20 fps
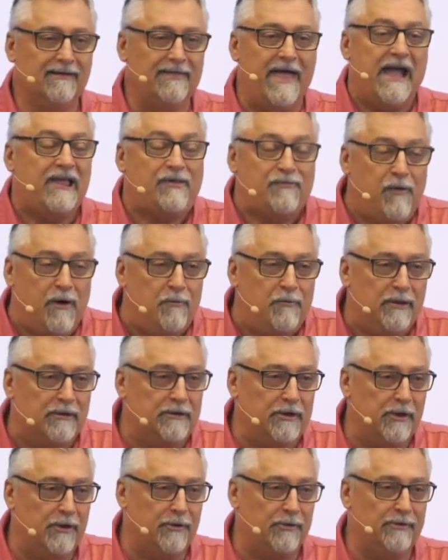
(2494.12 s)
That's what we'll
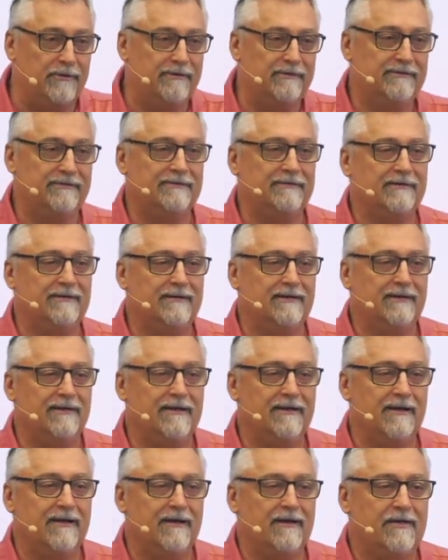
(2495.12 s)
do.
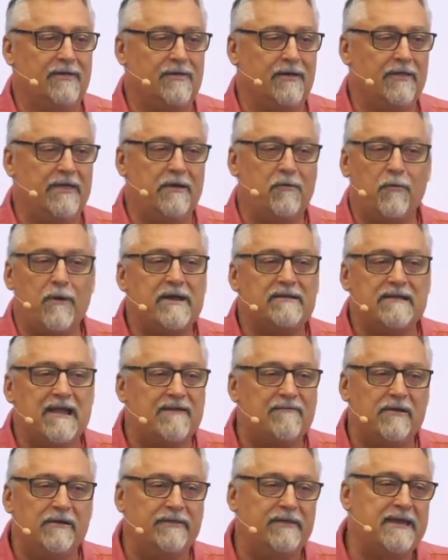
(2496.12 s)
So they rigged
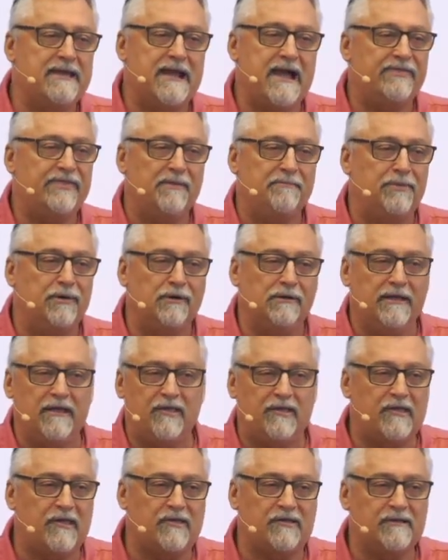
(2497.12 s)
everything, got the pulley
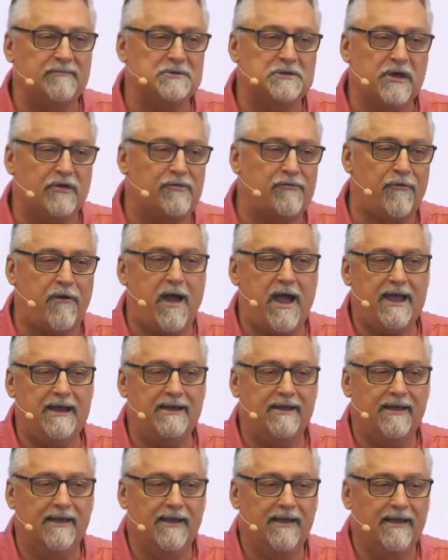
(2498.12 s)
system just right.
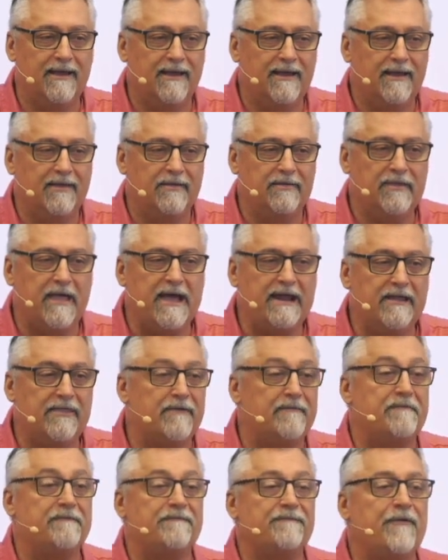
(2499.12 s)
Night of
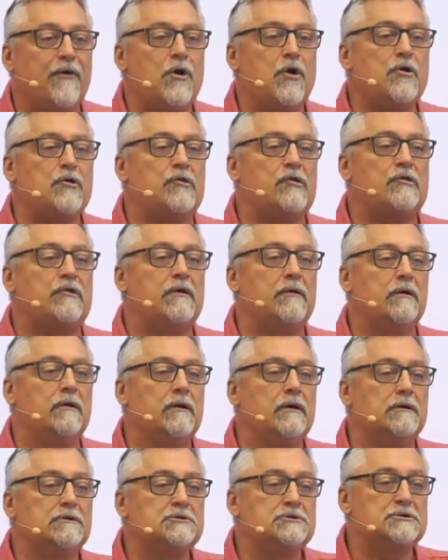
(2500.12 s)
the first
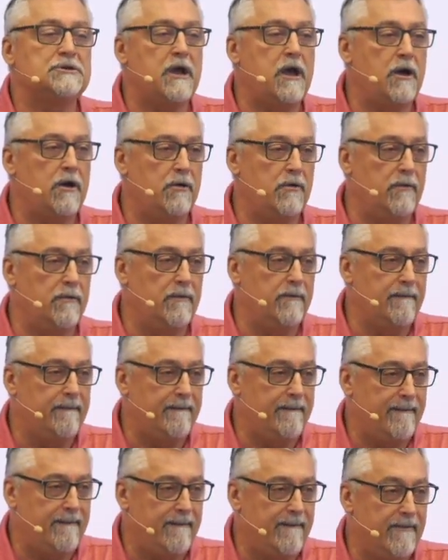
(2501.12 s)
show,
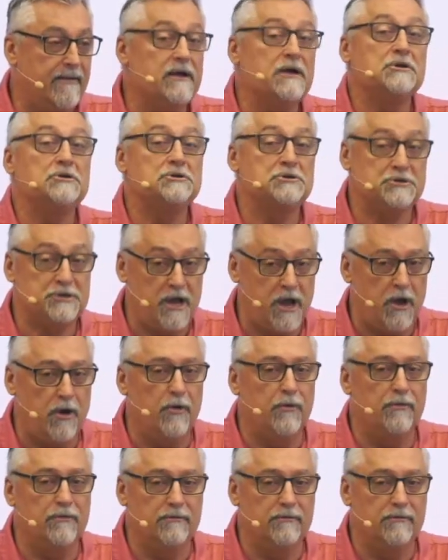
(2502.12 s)
show.